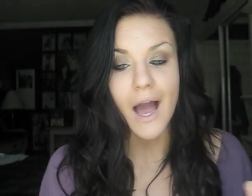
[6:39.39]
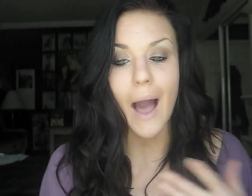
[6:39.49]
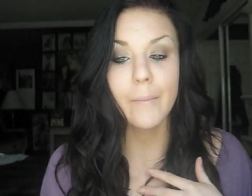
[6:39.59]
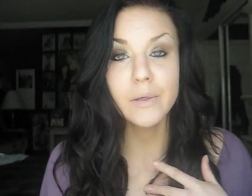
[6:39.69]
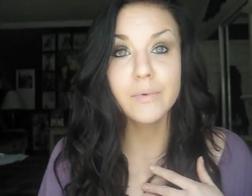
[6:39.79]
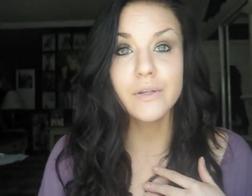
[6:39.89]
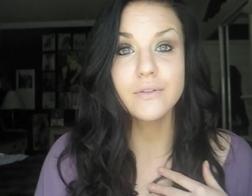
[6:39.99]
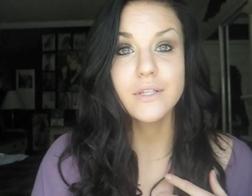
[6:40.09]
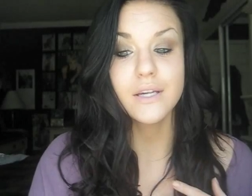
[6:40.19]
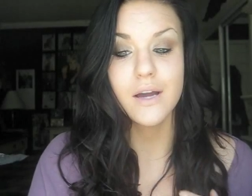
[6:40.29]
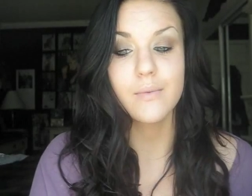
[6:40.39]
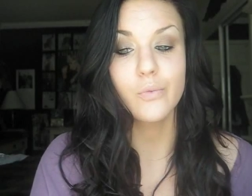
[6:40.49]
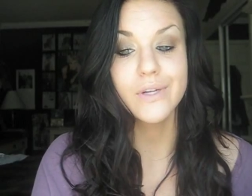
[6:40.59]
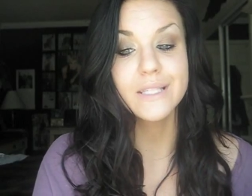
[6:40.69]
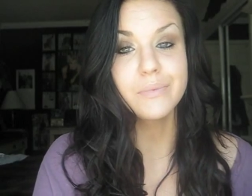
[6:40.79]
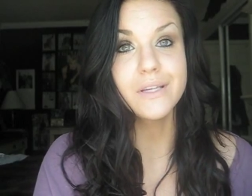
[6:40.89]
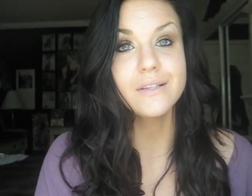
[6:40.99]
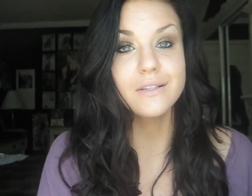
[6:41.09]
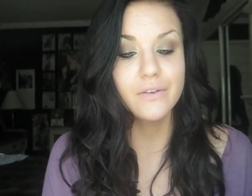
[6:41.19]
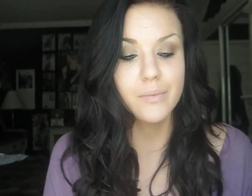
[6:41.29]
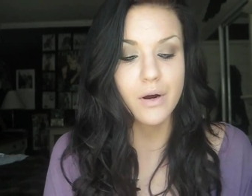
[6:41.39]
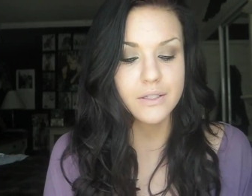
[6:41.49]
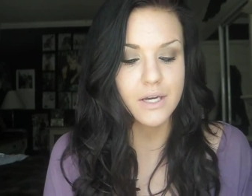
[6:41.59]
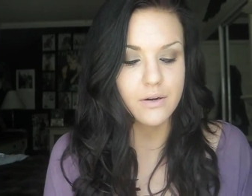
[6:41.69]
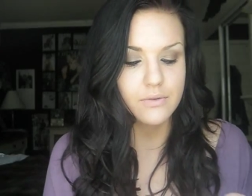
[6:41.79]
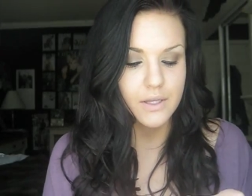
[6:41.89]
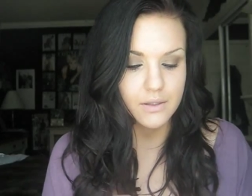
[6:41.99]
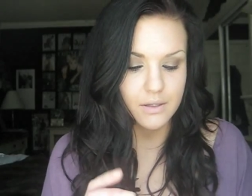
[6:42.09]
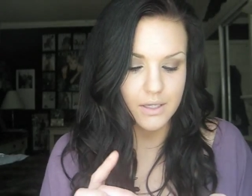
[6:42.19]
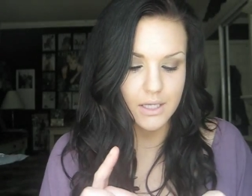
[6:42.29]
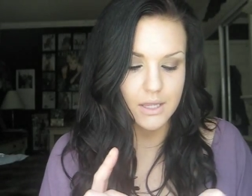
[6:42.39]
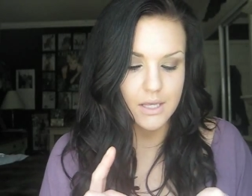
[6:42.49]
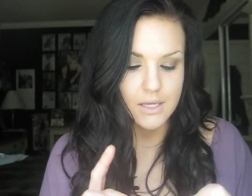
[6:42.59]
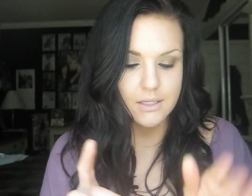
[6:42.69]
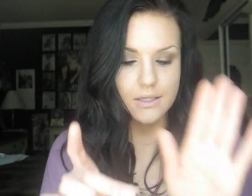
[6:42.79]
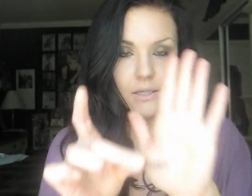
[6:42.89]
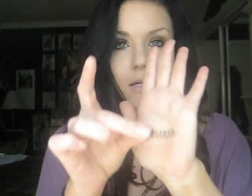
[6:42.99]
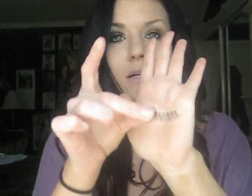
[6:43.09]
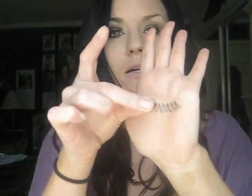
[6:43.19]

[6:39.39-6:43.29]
I'm going to be using Wispies from Ardell. They look like this.